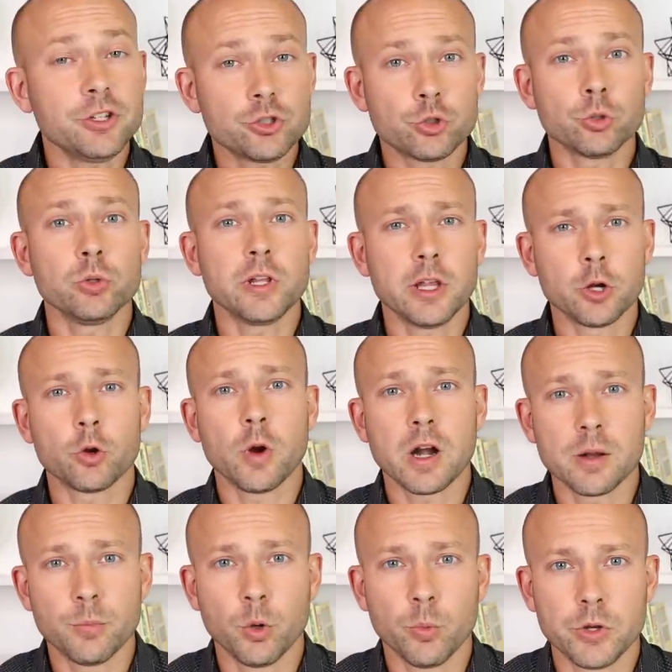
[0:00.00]
It's truly
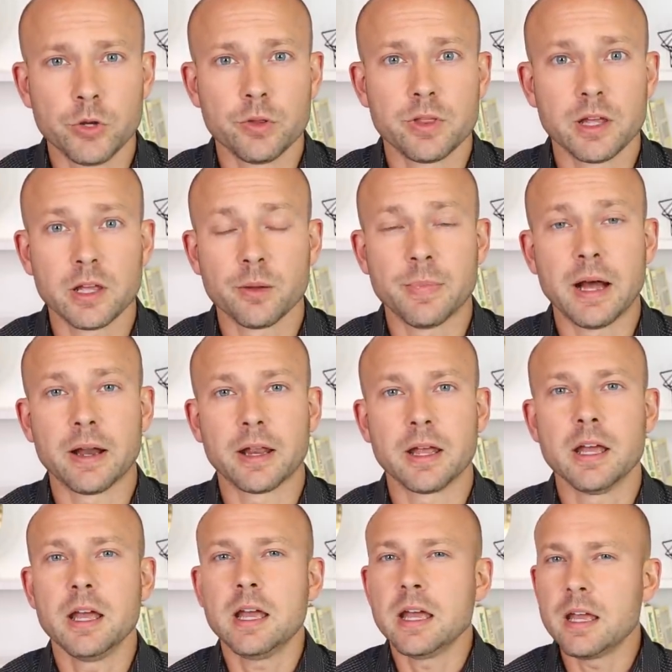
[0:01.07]
incredible when you think about
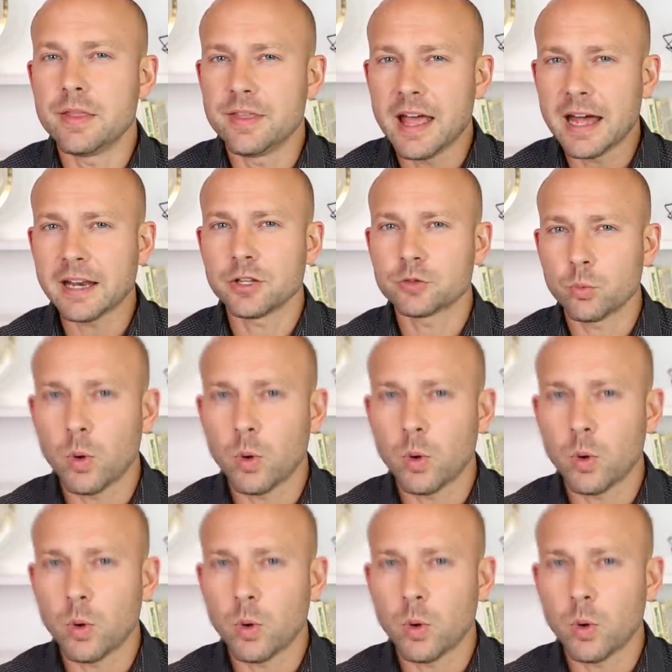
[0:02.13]
it. And that is